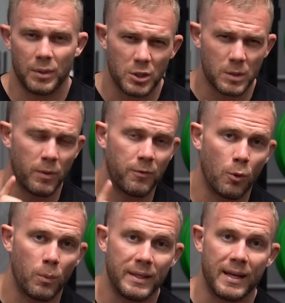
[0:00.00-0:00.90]
But just
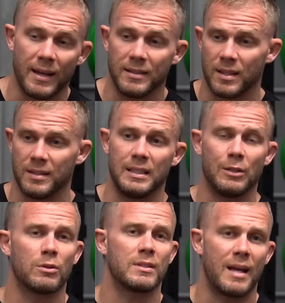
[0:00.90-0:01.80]
before we get into the
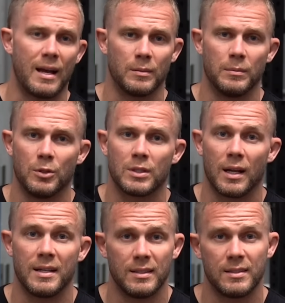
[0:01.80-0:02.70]
secrets that Adam
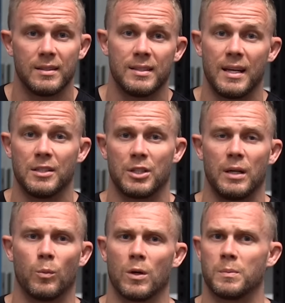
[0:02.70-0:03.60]
utilizes to stay in
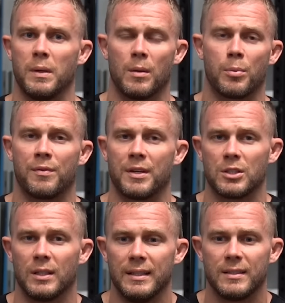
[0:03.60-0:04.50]
shape whilst being a
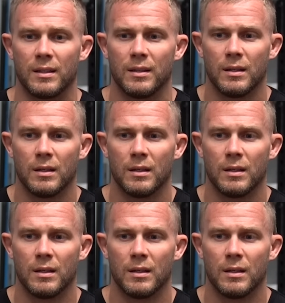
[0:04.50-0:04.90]
professional eater,